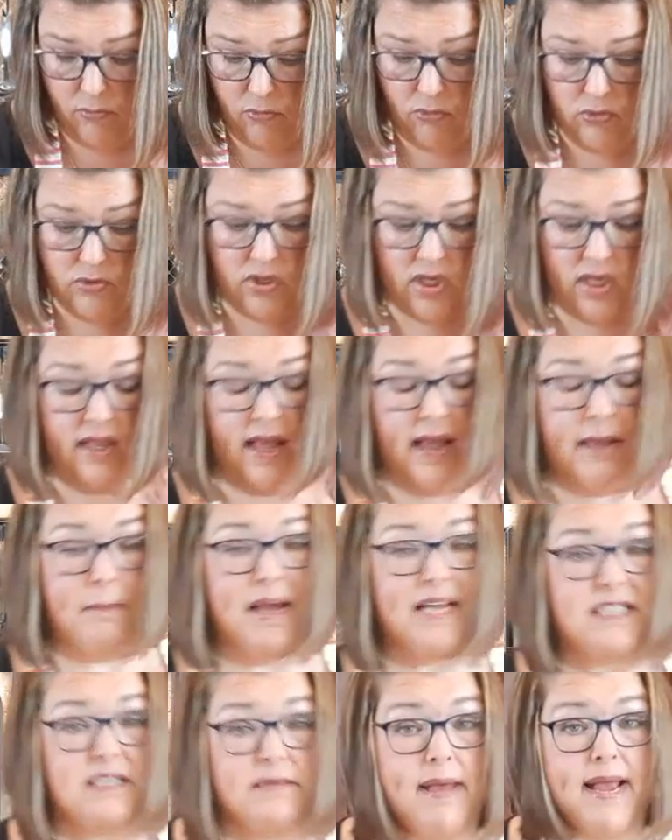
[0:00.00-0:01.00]
to lay my
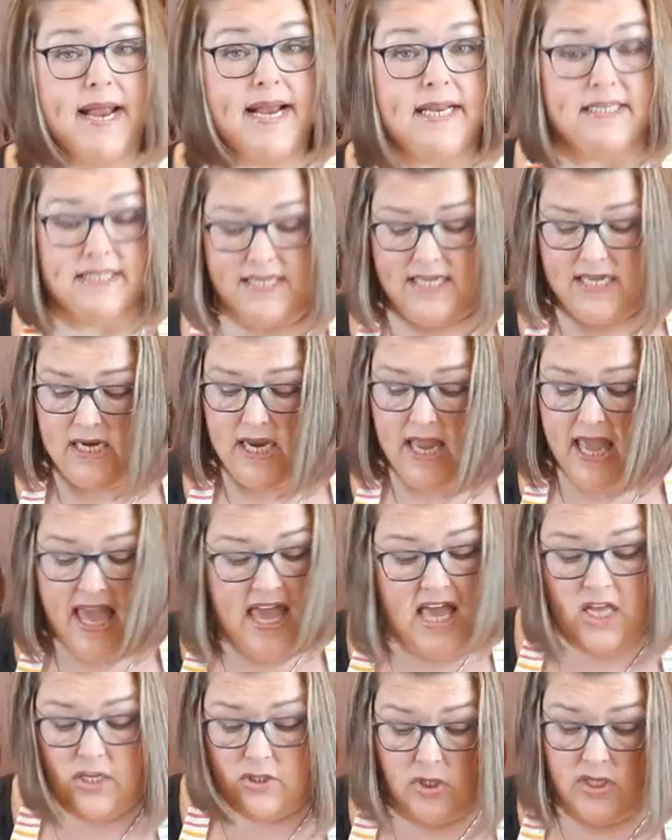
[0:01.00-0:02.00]
tomatoes in.
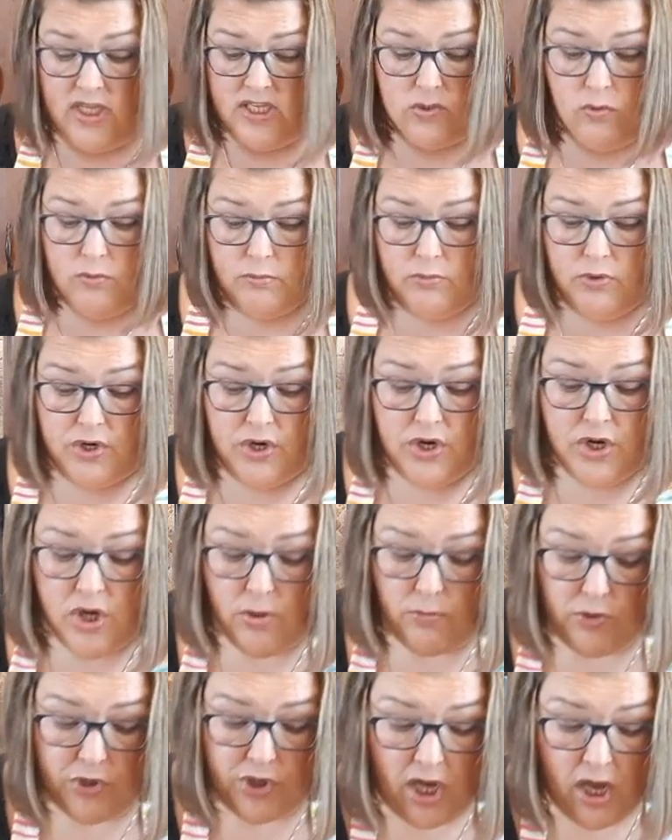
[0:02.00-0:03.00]
So that's what I'm going to do. I'm going to
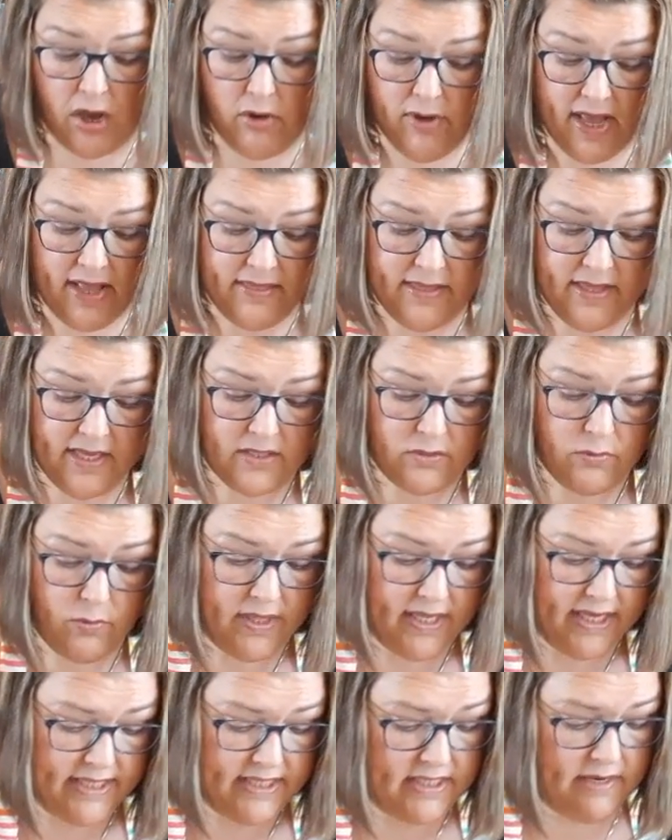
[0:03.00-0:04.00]
go at this with these
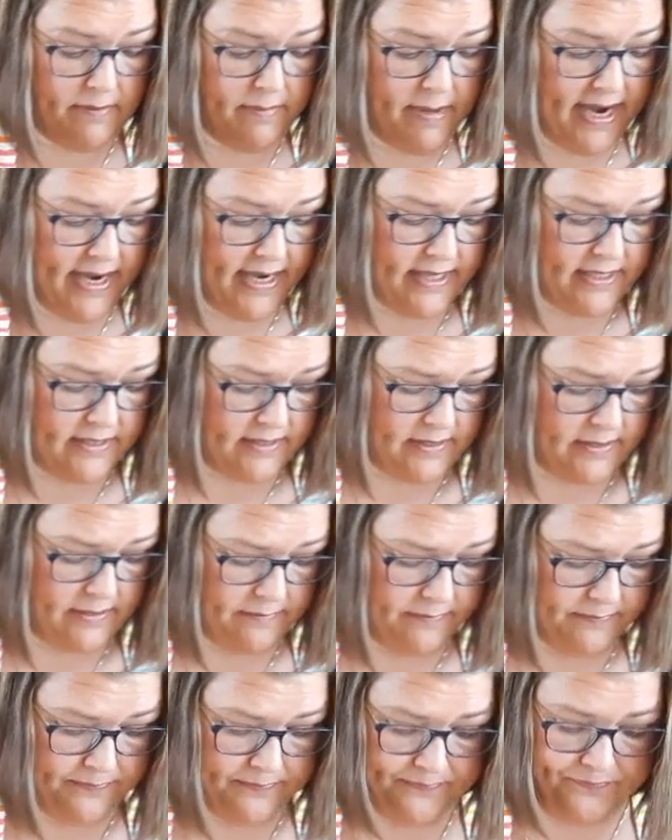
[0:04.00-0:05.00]
tomatoes.
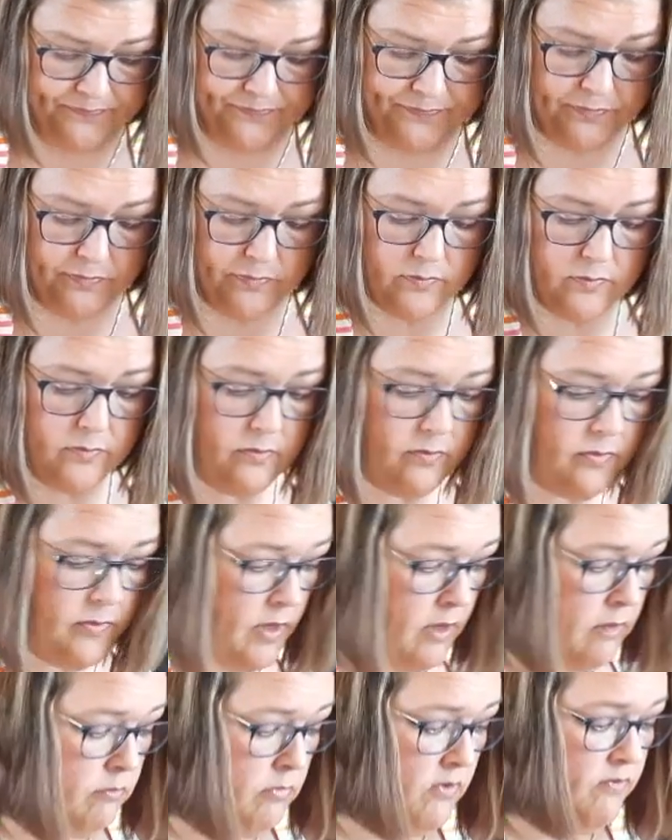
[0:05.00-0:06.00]
Move my